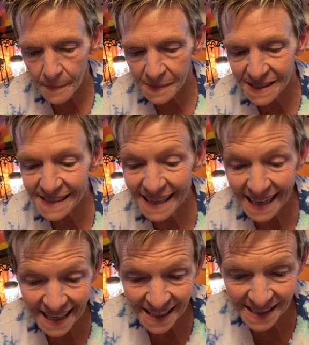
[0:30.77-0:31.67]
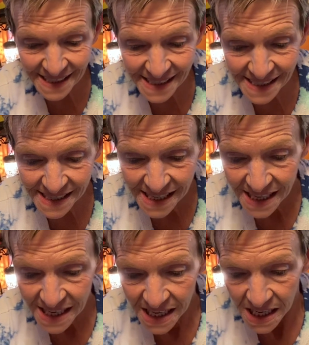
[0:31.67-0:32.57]
scans,
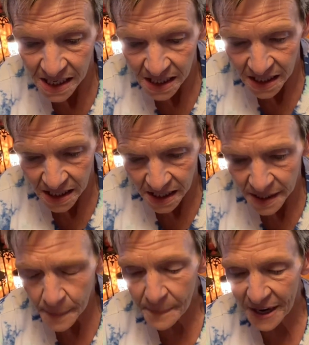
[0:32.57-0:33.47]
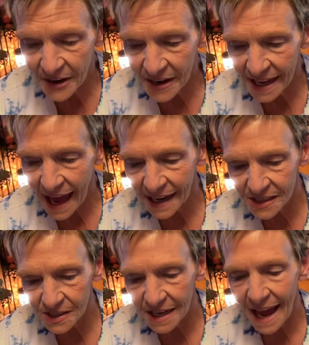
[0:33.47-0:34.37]
comparing
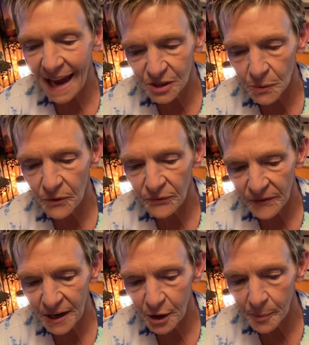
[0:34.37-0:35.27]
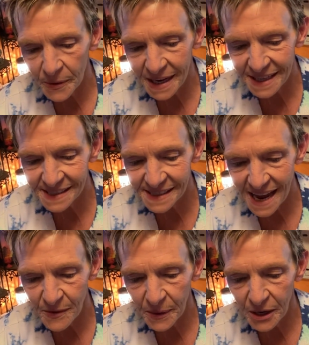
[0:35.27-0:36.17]
actual fingerprints
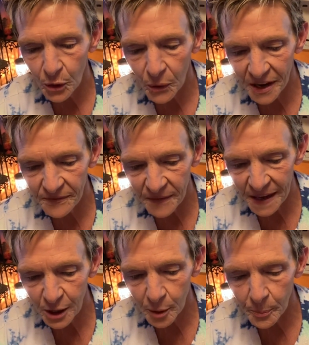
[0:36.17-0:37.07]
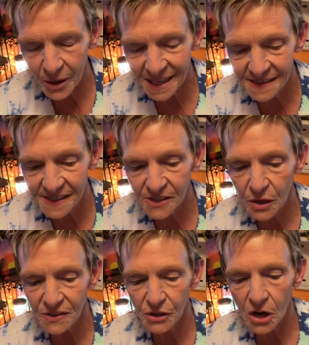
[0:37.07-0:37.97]
and recorded fingerprints.
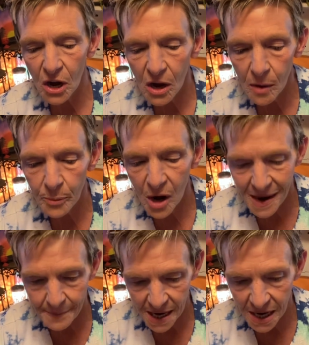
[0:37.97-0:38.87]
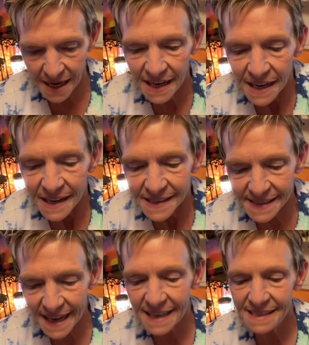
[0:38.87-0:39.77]
Those are all primary.
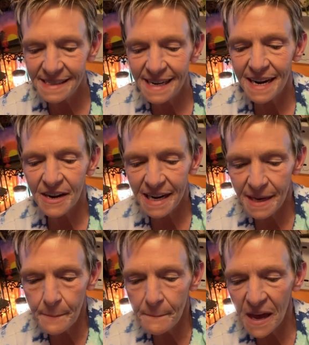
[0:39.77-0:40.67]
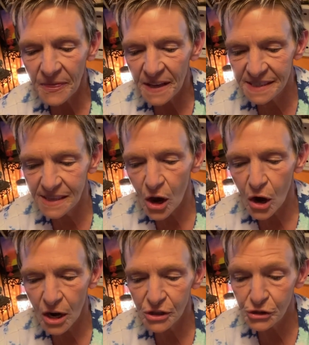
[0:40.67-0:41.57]
Secondary methods
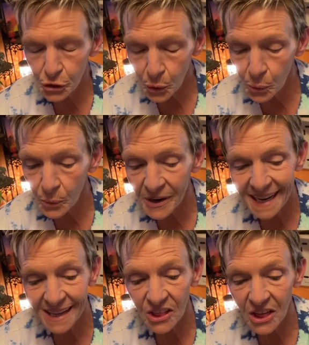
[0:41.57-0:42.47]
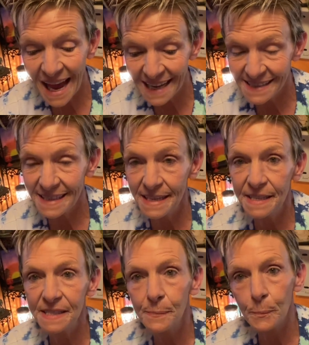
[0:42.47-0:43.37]
are jewelry,
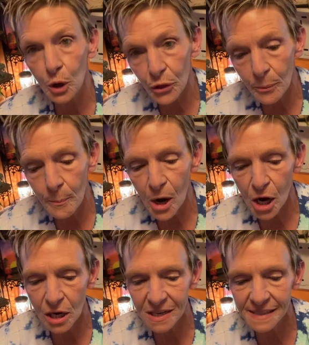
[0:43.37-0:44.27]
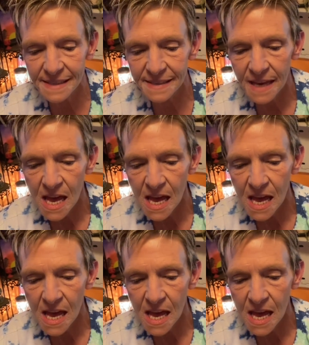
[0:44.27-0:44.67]
glasses, birthmarks,